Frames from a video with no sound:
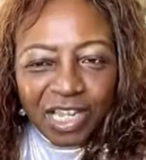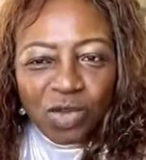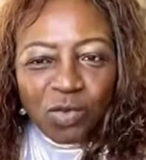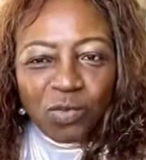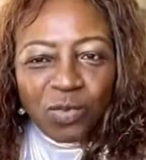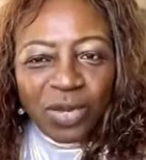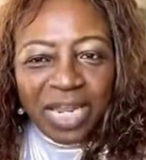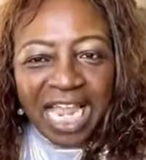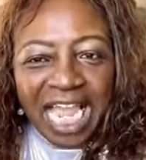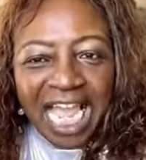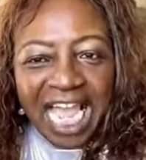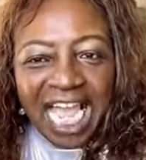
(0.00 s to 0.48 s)

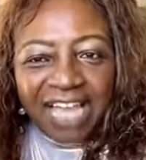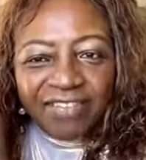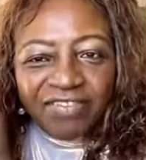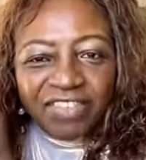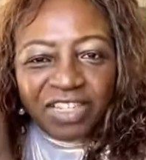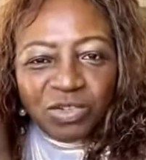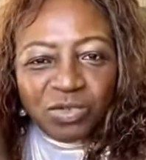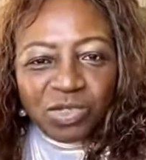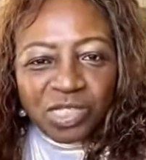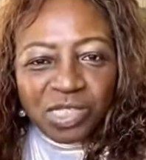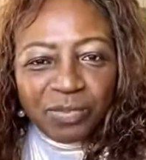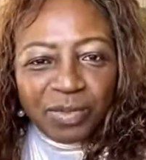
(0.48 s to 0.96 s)
We have to
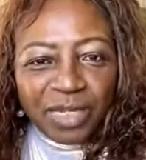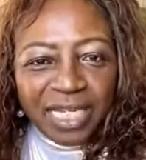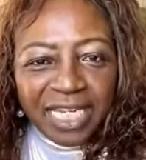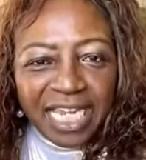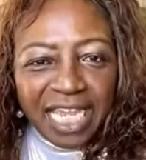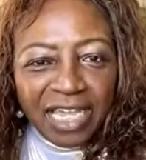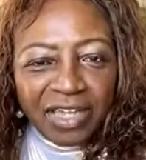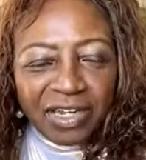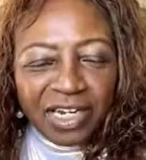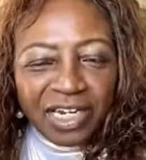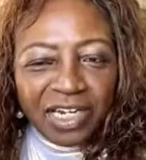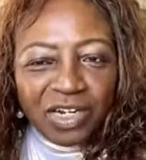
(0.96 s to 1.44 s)
do some
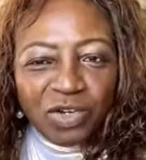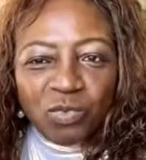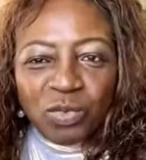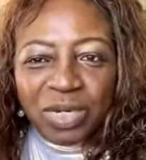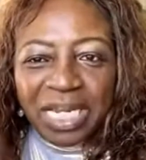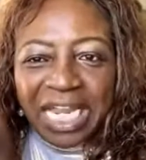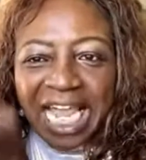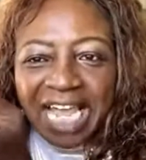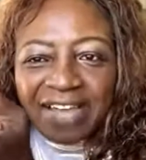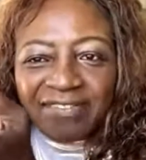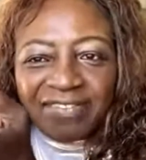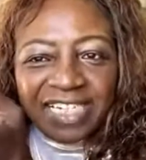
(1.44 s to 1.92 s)
accounting. We
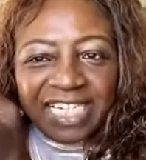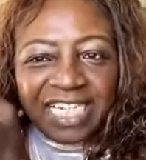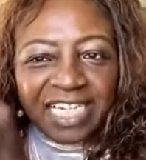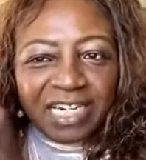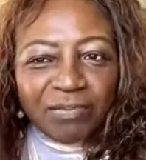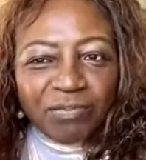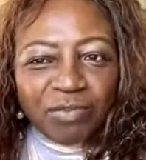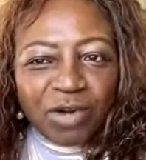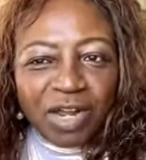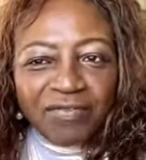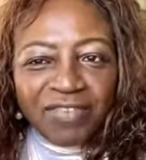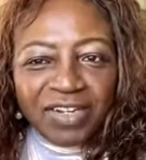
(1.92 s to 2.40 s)
have to get a
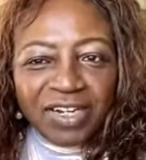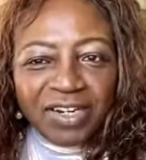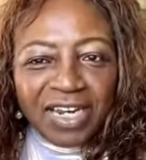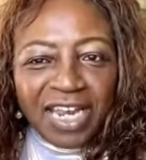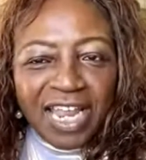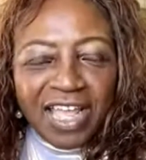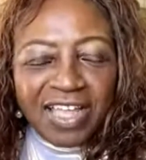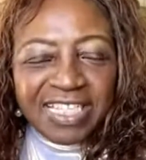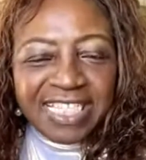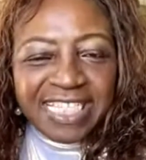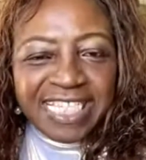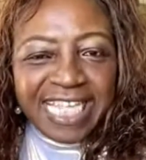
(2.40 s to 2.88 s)
profit and
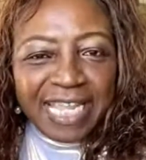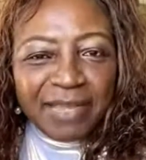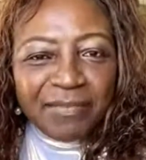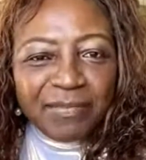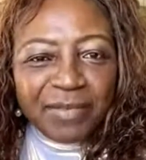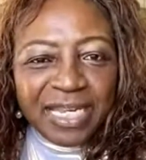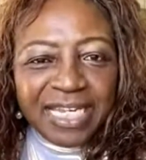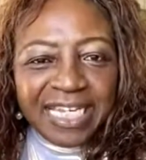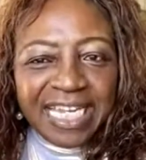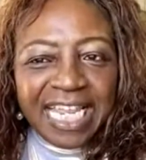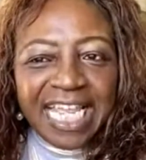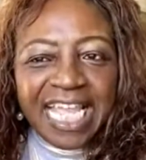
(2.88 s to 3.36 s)
loss
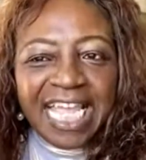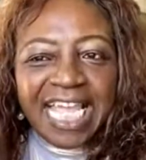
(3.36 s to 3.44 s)
statement